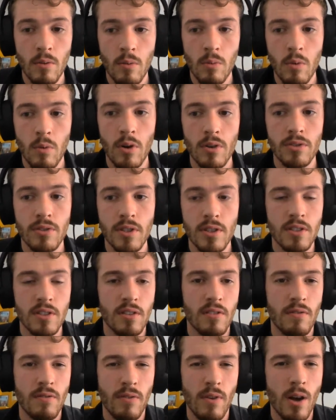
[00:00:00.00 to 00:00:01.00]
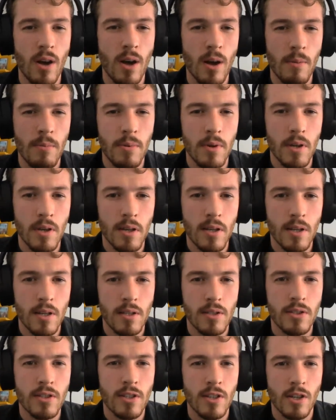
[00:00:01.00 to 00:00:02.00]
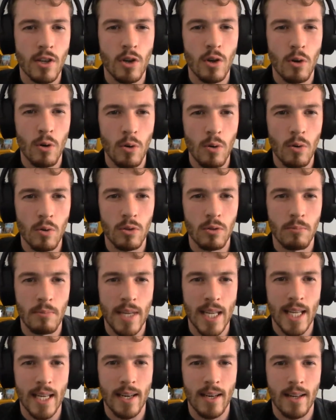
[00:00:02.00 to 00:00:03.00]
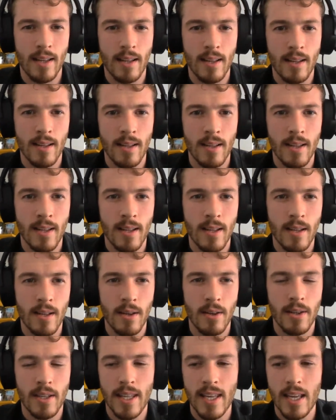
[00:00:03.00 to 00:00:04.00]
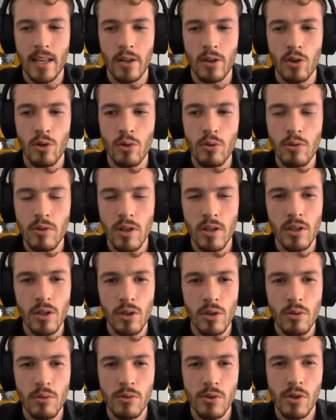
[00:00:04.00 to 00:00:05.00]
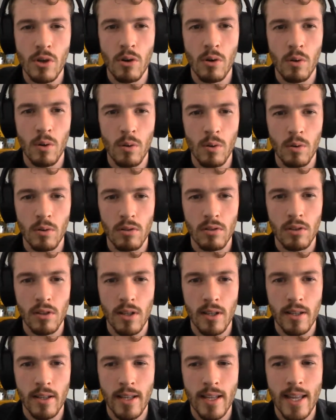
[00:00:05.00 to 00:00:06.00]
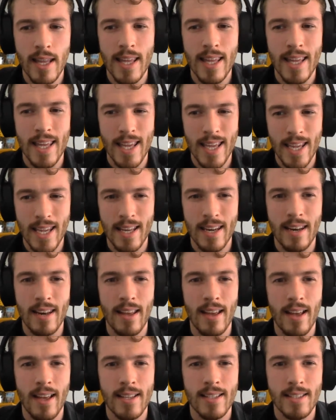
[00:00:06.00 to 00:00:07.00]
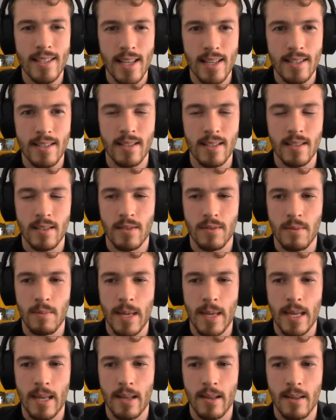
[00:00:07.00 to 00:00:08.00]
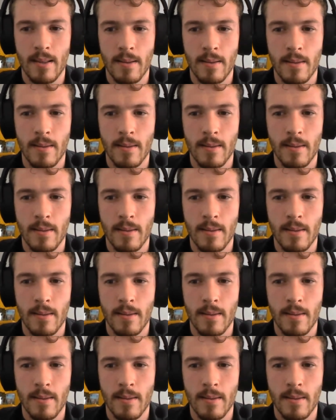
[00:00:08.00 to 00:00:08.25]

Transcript: what does the verb to call mean? Okay, who can use call in a sentence for me?